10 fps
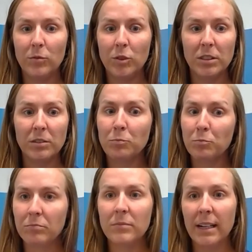just
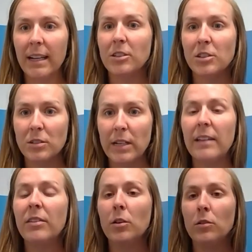
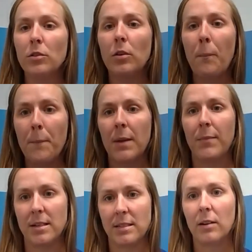anything you can do to
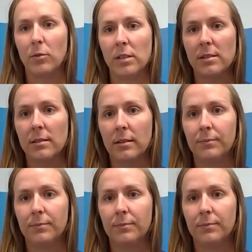minimize that risk.